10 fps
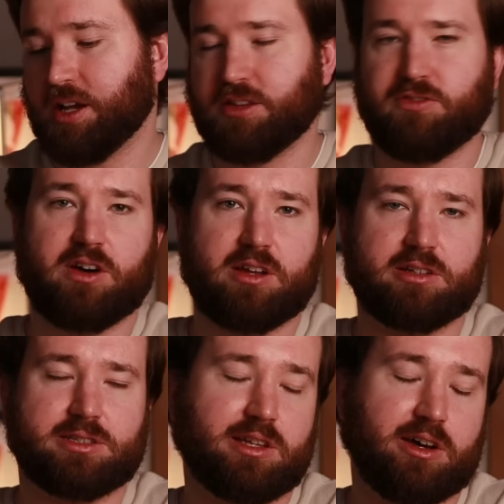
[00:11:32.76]
and the
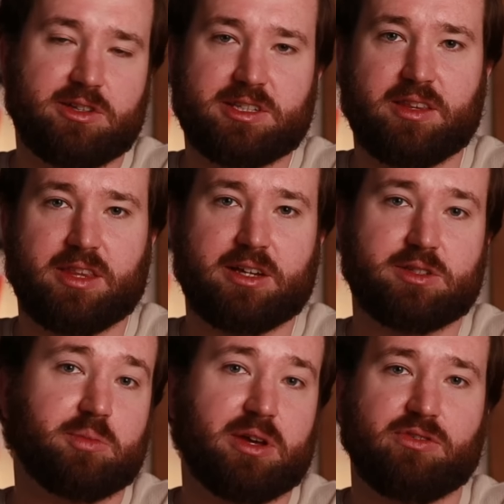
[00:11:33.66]
final £9,000 or
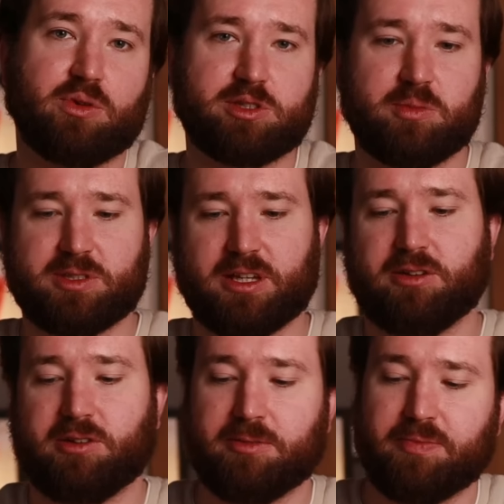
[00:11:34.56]
£10,000 you'll pay 40%
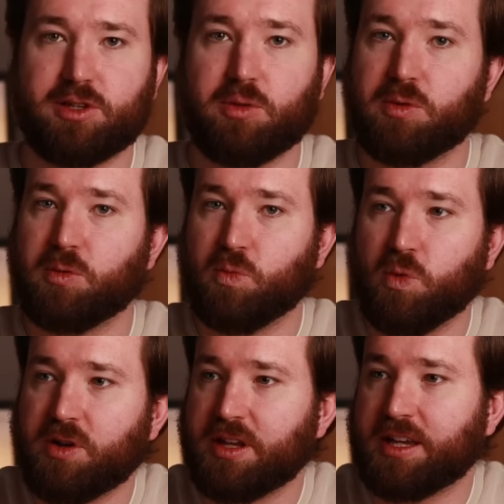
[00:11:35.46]
on. So
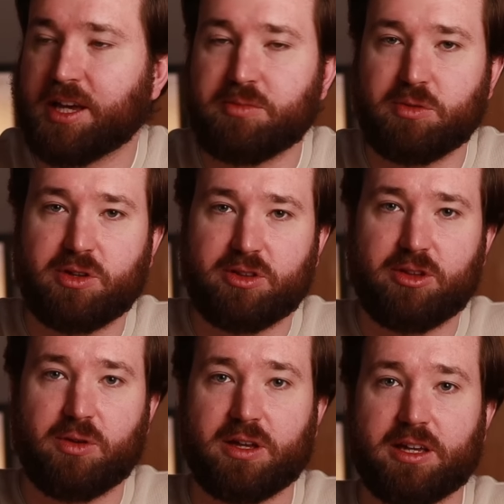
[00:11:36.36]
what it can be worth
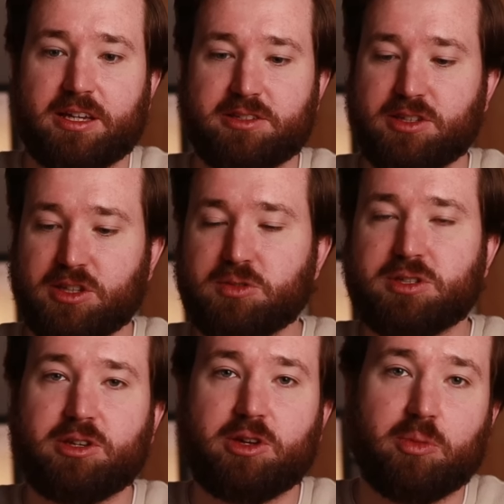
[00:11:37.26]
doing is
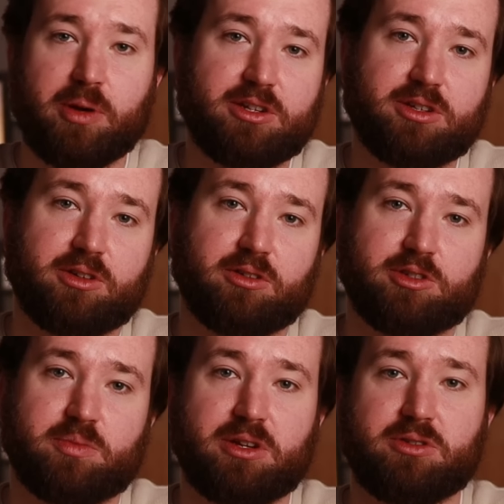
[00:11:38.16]
using your pension
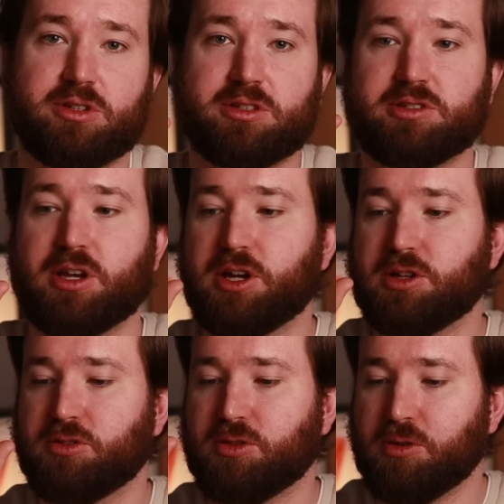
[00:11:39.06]
contributions
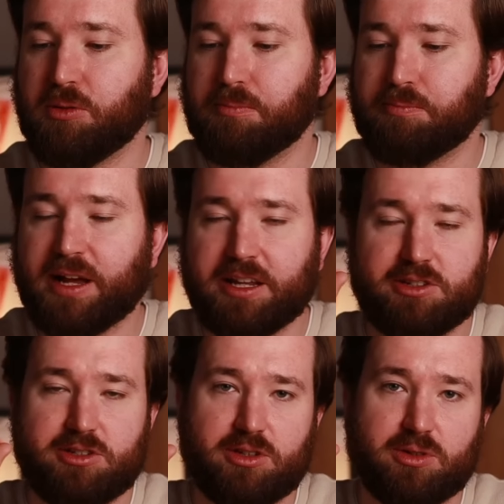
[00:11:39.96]
to
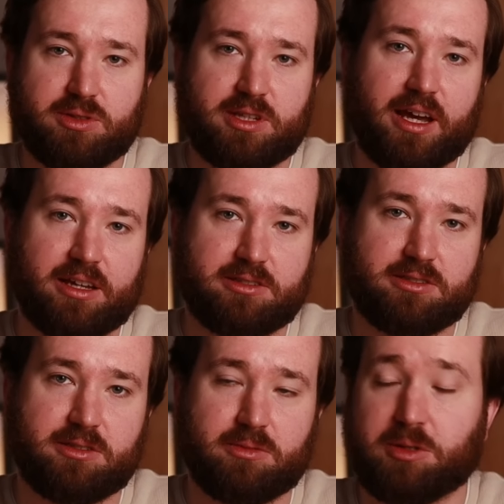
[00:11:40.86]
manage your
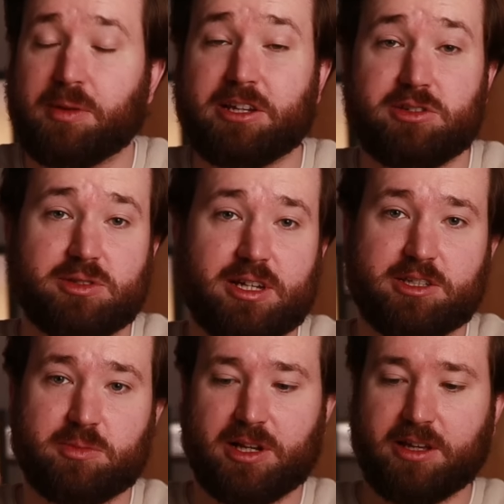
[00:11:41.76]
tax, to manage your
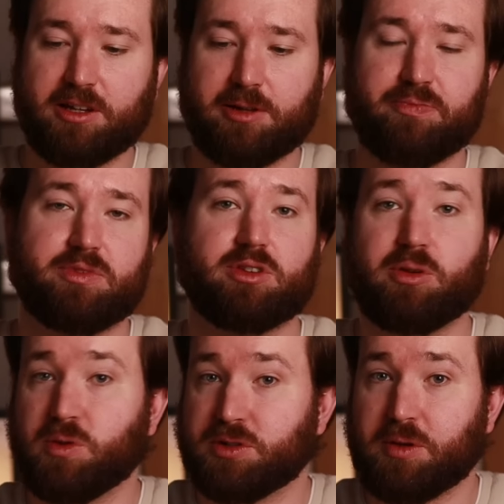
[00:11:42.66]
taxable income.
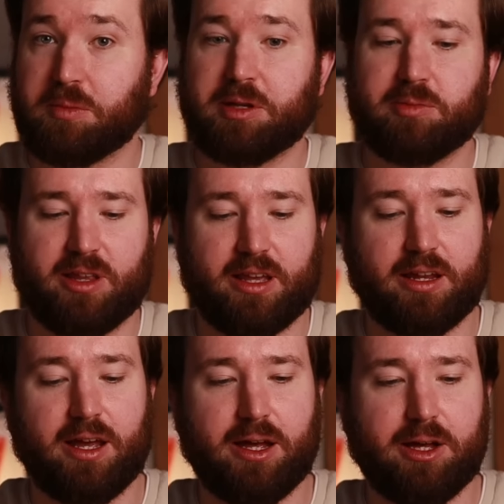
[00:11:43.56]
So what do I mean by
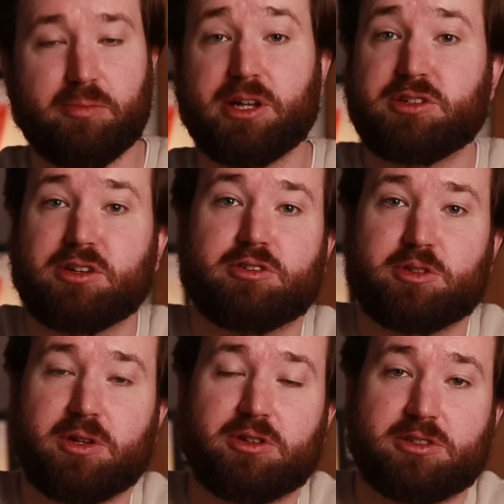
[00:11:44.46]
that? Pension
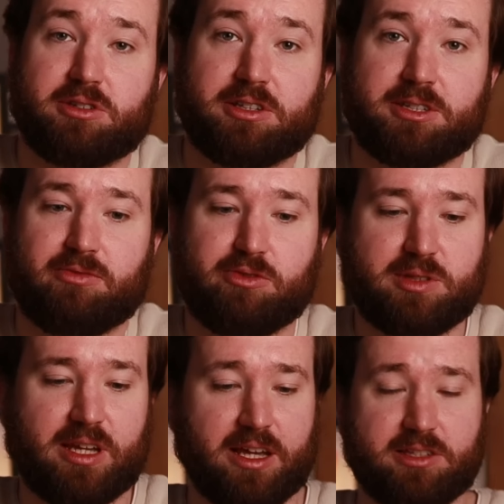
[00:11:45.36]
contributions are exempt
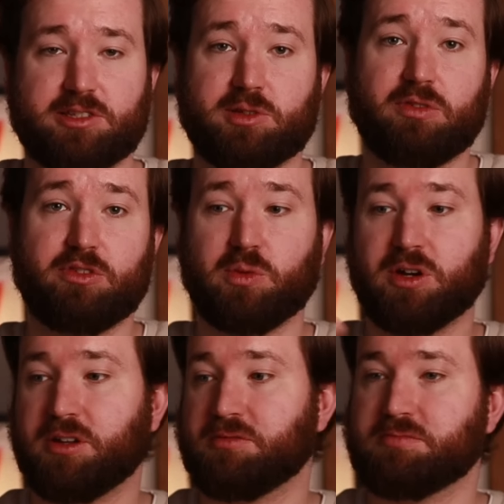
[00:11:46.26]
from tax. So if you
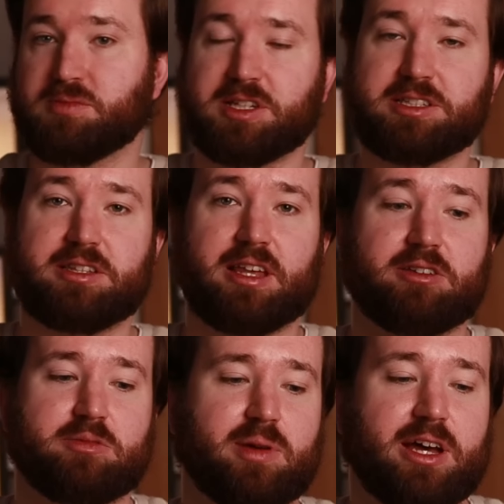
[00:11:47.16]
earn
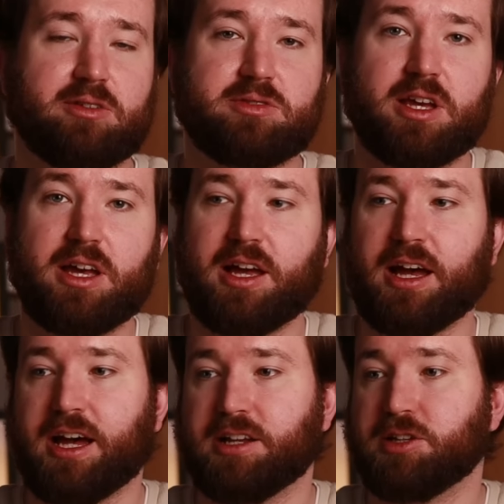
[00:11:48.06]
£60,000
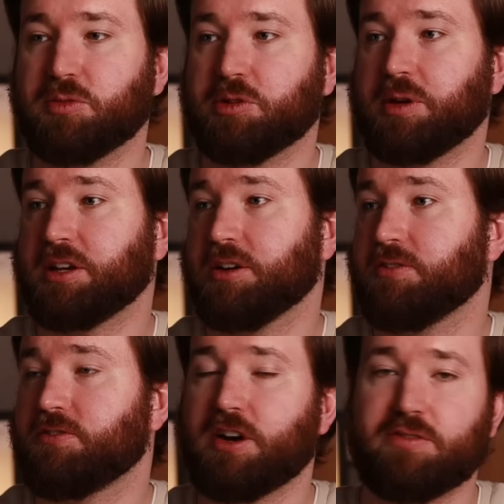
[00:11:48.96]
and you want to make
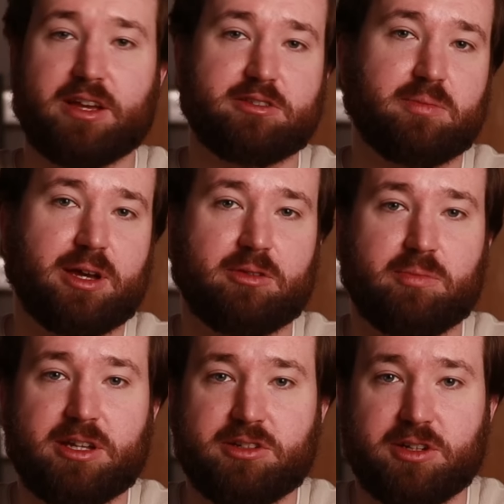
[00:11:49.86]
a
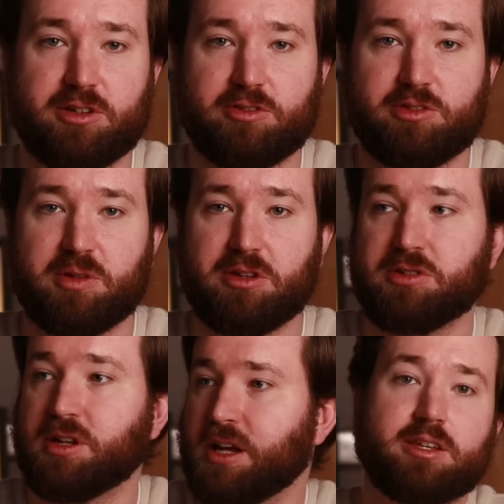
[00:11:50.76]
£5,000 pension
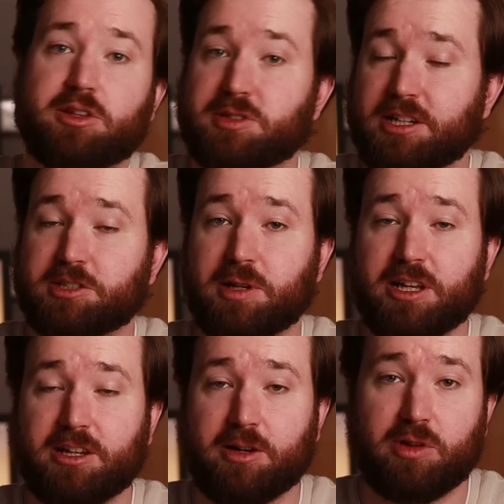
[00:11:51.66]
contribution, then your taxable
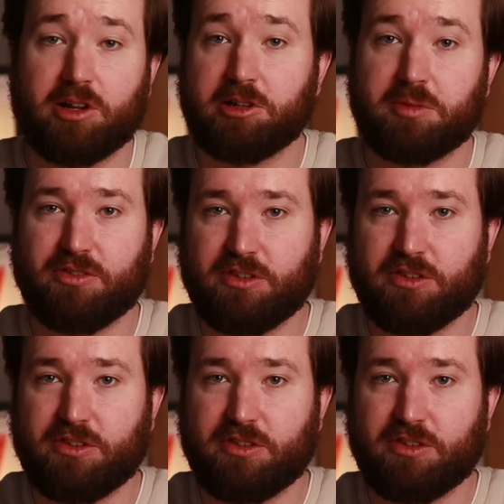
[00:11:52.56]
income will only be